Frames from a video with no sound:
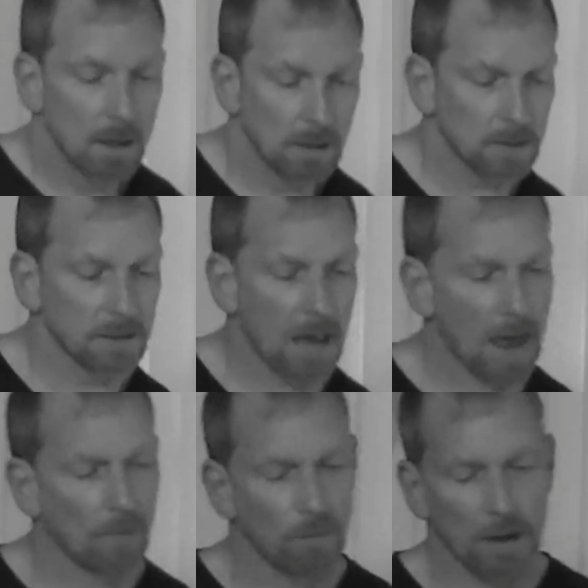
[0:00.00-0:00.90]
this is
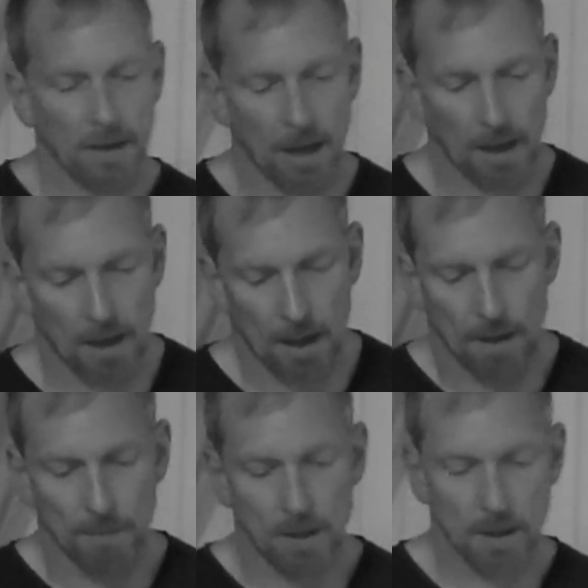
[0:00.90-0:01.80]
kind of like a,
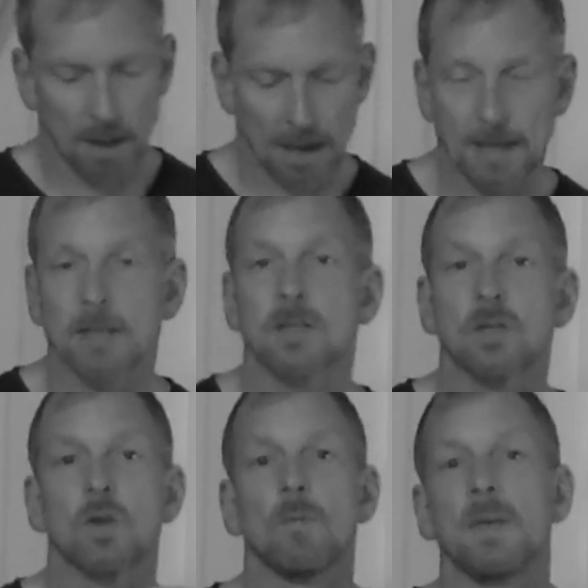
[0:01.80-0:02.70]
I guess
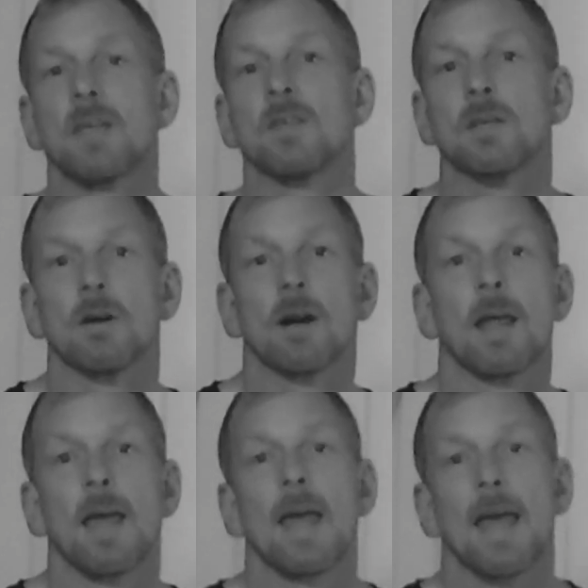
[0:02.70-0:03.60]
this could be considered
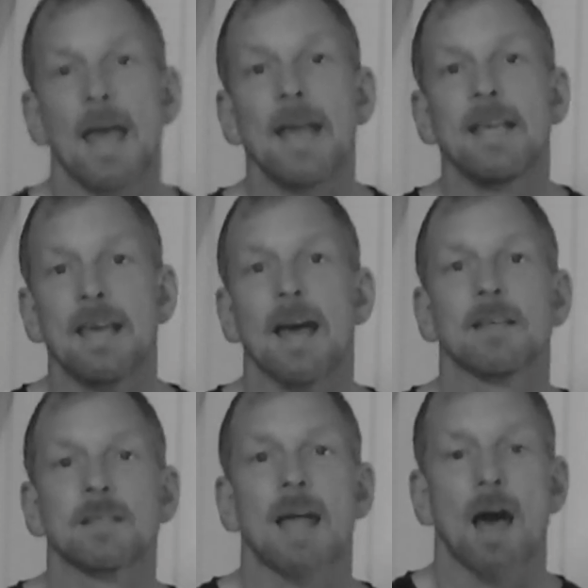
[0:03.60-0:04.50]
a
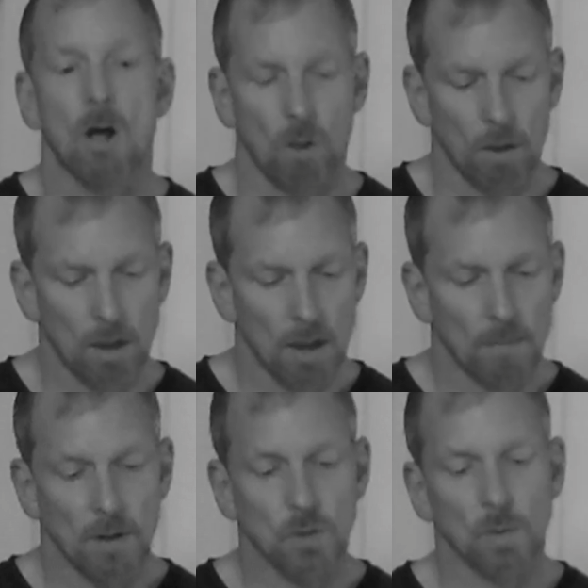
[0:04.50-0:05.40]
guest towel,
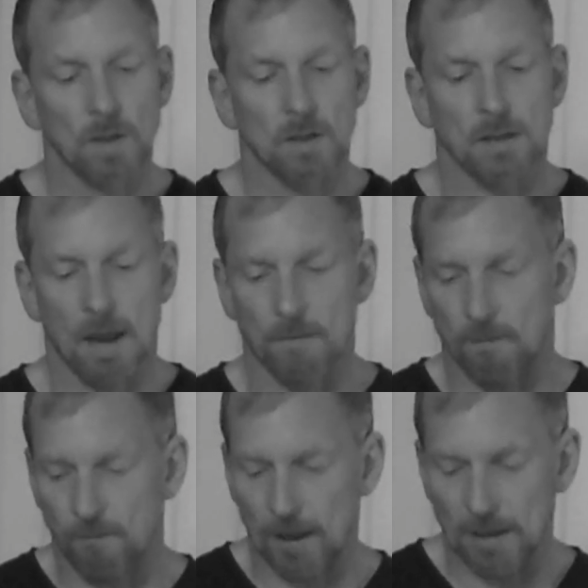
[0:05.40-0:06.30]
but it's really just kind of
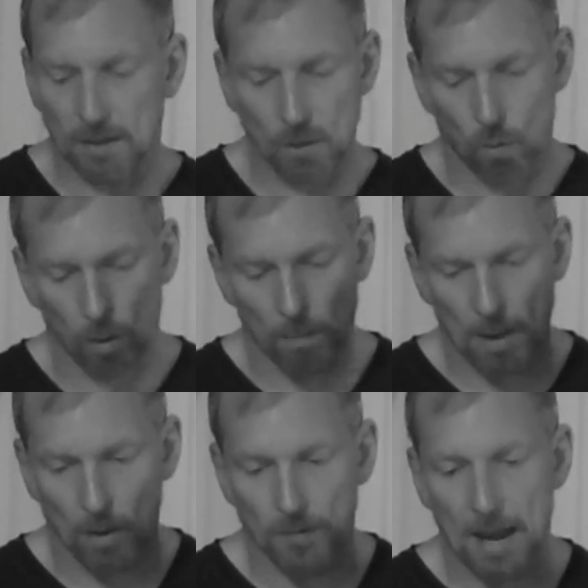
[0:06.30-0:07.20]
a fancy
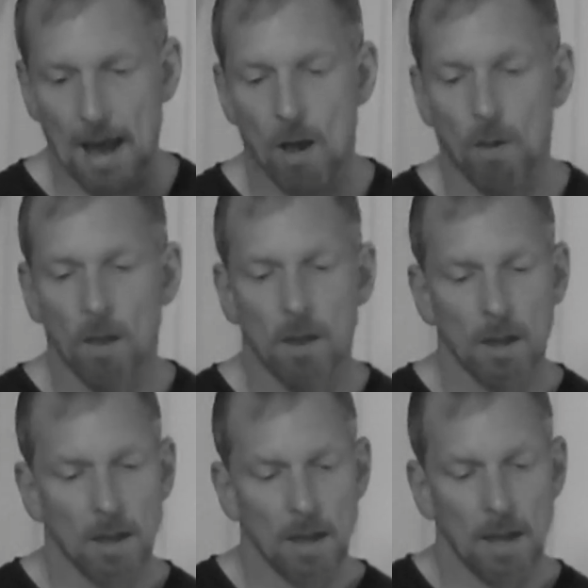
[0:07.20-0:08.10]
ornamental towel,
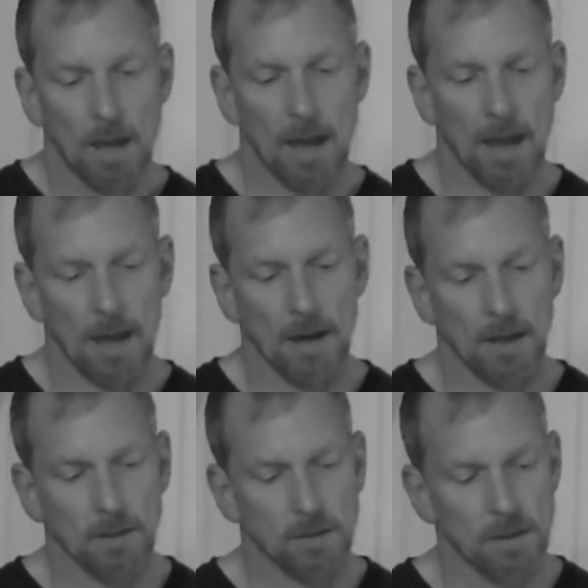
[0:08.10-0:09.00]
and
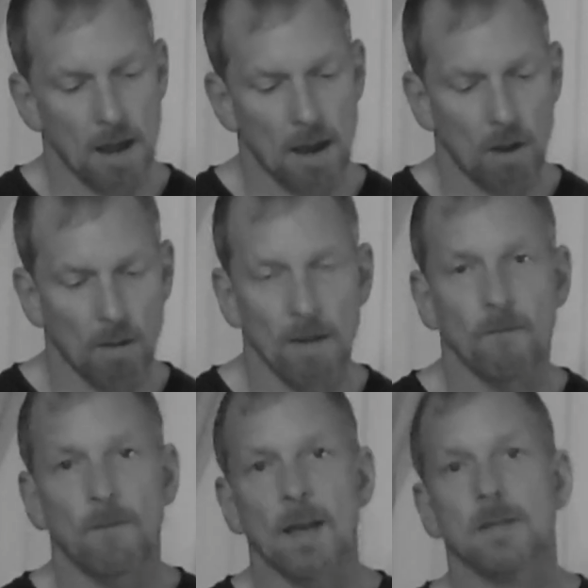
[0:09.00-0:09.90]
it's not all
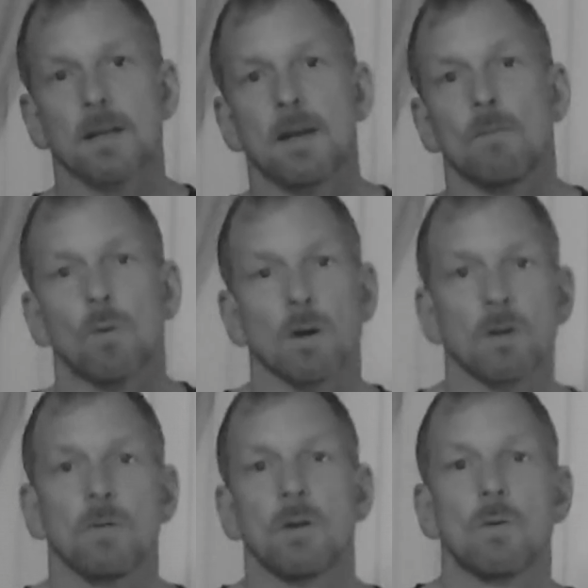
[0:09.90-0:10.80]
that fancy anymore
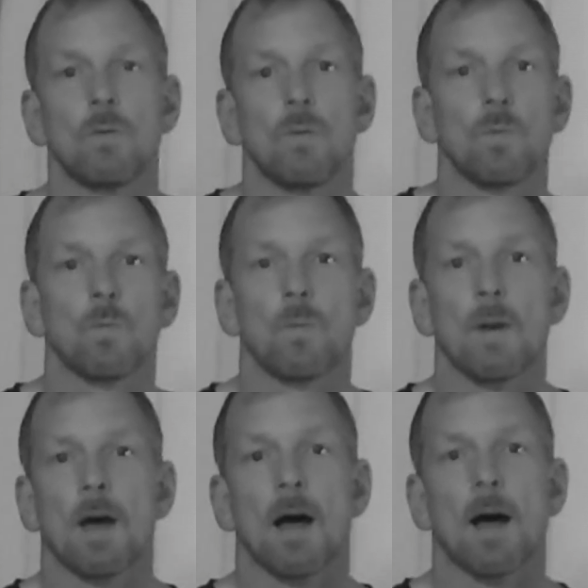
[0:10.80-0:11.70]
due
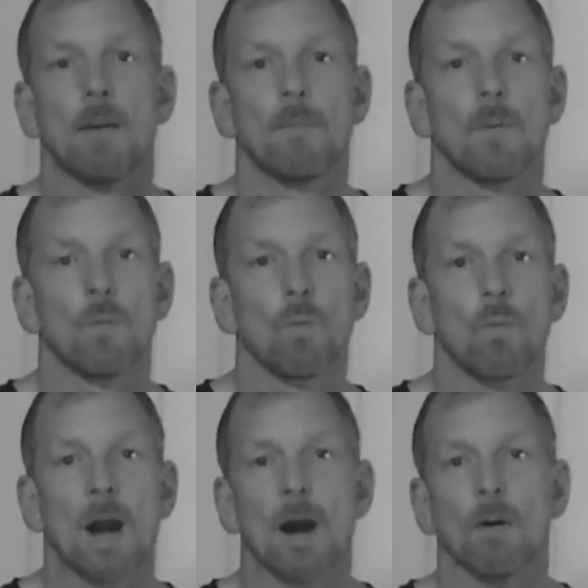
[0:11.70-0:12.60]
to
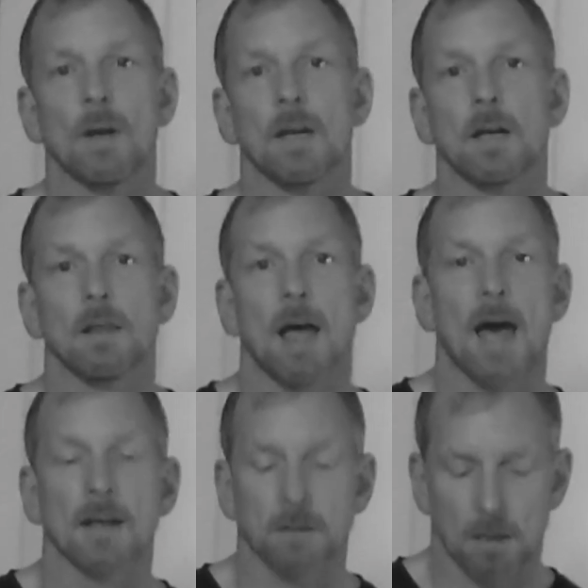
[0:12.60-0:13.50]
wear and
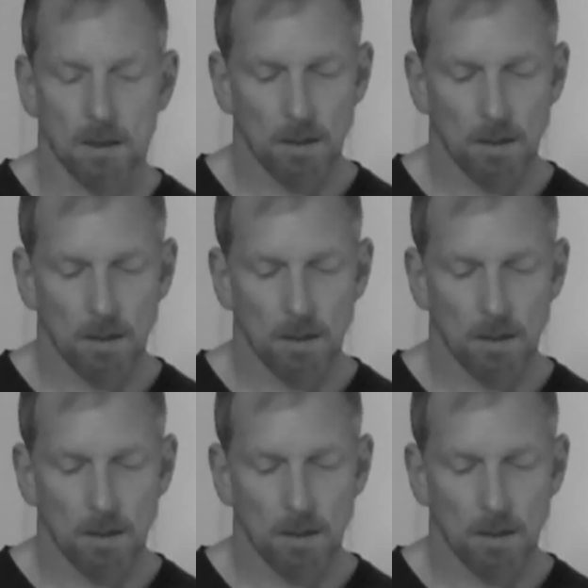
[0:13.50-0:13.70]
neglect.